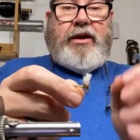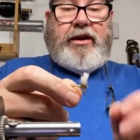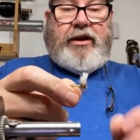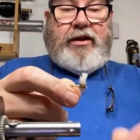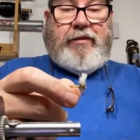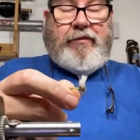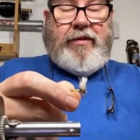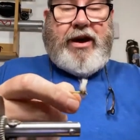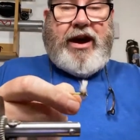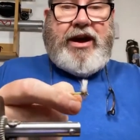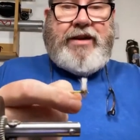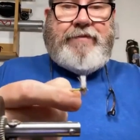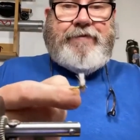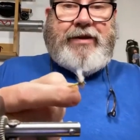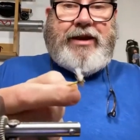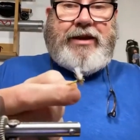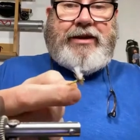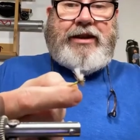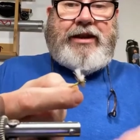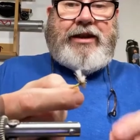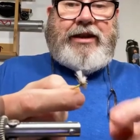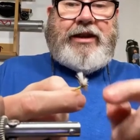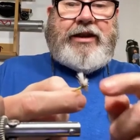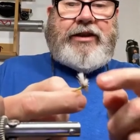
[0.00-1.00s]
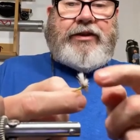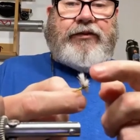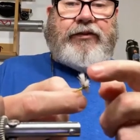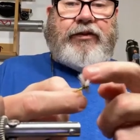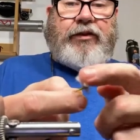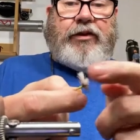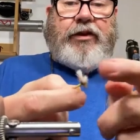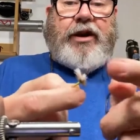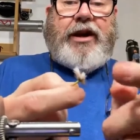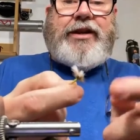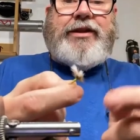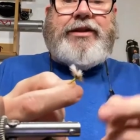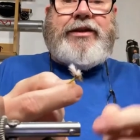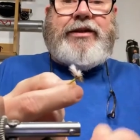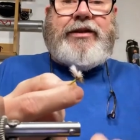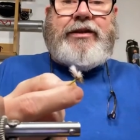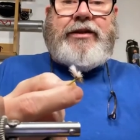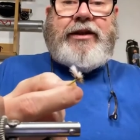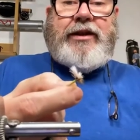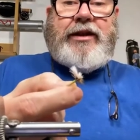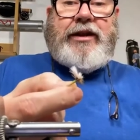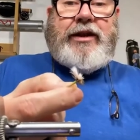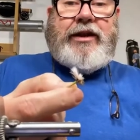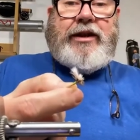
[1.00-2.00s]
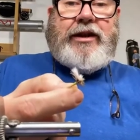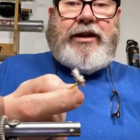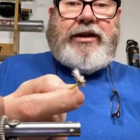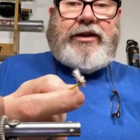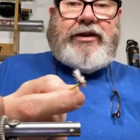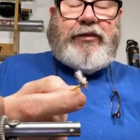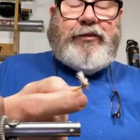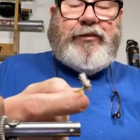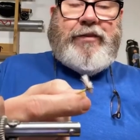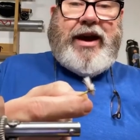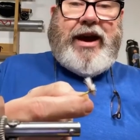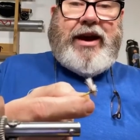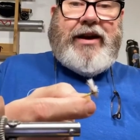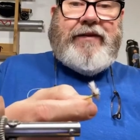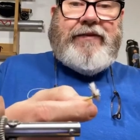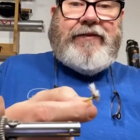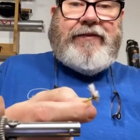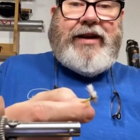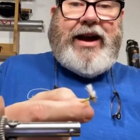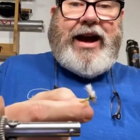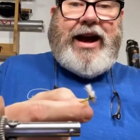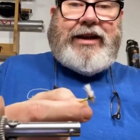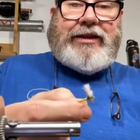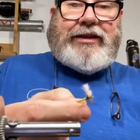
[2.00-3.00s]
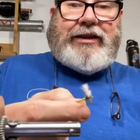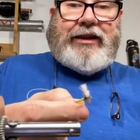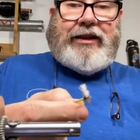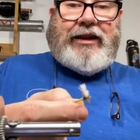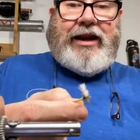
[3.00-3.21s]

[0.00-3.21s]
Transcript: in my opinion, is for us. As a matter of fact,